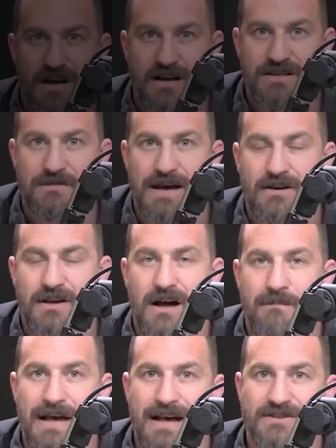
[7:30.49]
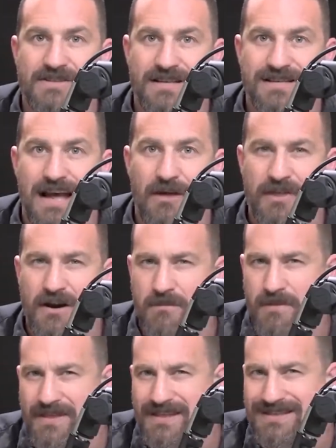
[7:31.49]
talked about compounds that's out there,
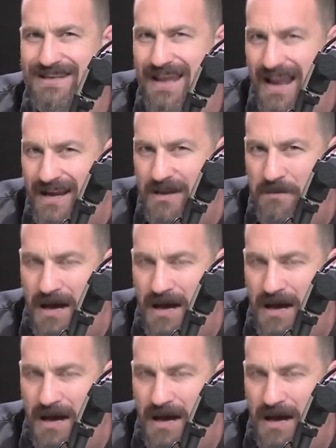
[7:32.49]
but that's gaining